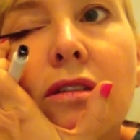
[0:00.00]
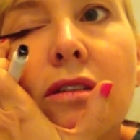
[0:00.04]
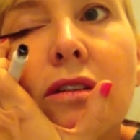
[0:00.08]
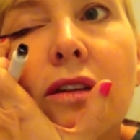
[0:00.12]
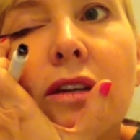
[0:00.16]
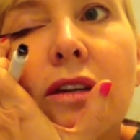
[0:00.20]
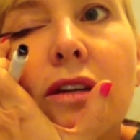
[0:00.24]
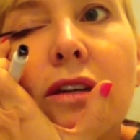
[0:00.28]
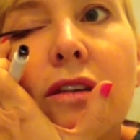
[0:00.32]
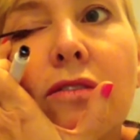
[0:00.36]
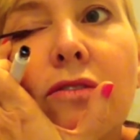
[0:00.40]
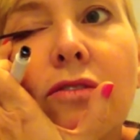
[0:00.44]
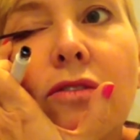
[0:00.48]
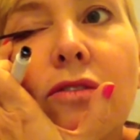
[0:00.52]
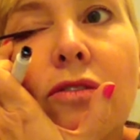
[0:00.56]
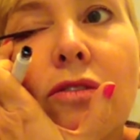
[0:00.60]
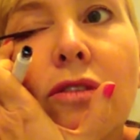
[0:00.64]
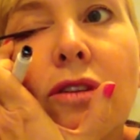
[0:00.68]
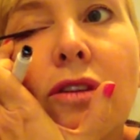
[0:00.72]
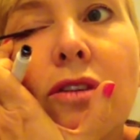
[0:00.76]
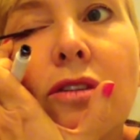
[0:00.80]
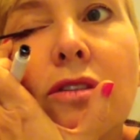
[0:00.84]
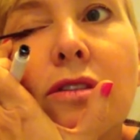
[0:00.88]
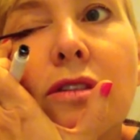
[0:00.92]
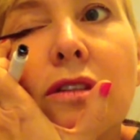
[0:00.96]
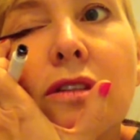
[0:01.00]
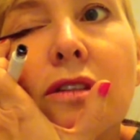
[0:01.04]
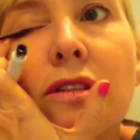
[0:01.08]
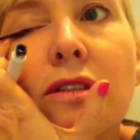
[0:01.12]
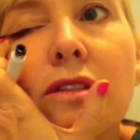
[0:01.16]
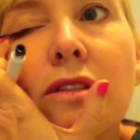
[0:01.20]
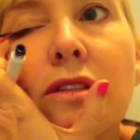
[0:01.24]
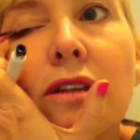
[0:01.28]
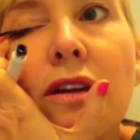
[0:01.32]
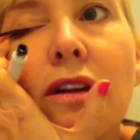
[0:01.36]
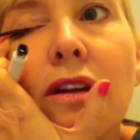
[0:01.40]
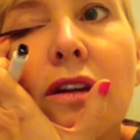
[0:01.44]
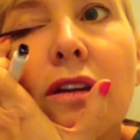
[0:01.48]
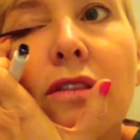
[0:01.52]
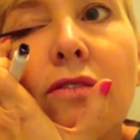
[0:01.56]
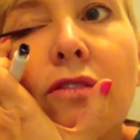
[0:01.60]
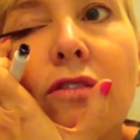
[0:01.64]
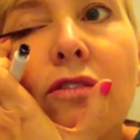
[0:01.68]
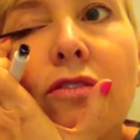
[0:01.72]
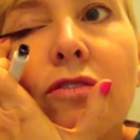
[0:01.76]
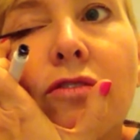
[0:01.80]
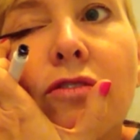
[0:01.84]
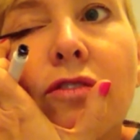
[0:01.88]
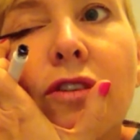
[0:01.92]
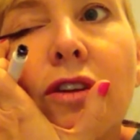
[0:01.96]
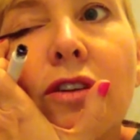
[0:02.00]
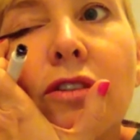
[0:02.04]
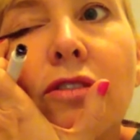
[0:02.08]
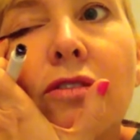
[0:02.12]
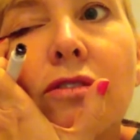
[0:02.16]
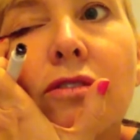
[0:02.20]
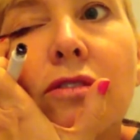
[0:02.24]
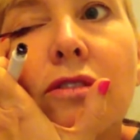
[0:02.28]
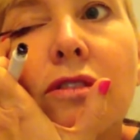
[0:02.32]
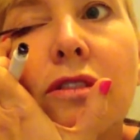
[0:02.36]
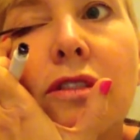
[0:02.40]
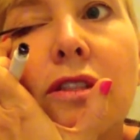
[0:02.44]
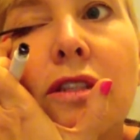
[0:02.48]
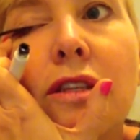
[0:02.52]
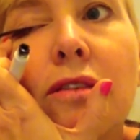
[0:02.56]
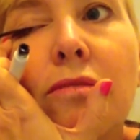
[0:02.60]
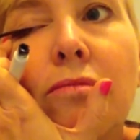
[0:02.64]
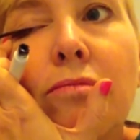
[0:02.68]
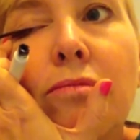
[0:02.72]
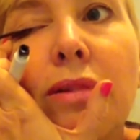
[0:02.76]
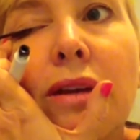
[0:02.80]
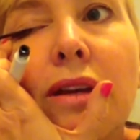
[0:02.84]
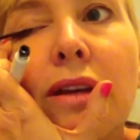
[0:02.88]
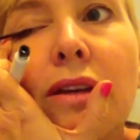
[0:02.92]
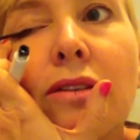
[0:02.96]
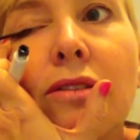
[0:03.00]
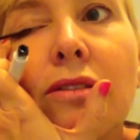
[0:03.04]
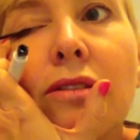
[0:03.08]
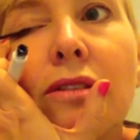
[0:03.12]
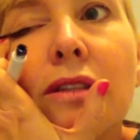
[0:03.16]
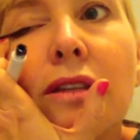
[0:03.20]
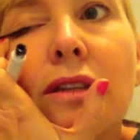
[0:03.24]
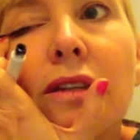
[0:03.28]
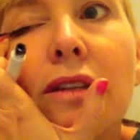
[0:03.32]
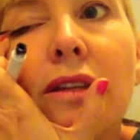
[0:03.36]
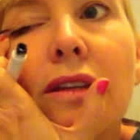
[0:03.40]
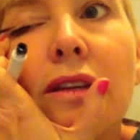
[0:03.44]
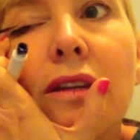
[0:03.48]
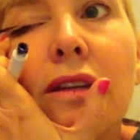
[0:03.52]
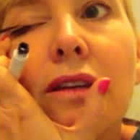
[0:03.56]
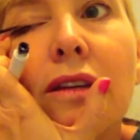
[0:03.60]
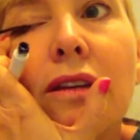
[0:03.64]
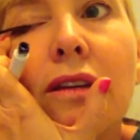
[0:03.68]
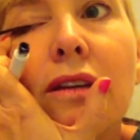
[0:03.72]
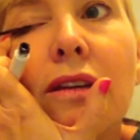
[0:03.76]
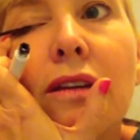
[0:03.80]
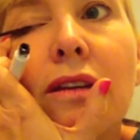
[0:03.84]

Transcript: Like if you were using the side of a felt tip pen or something,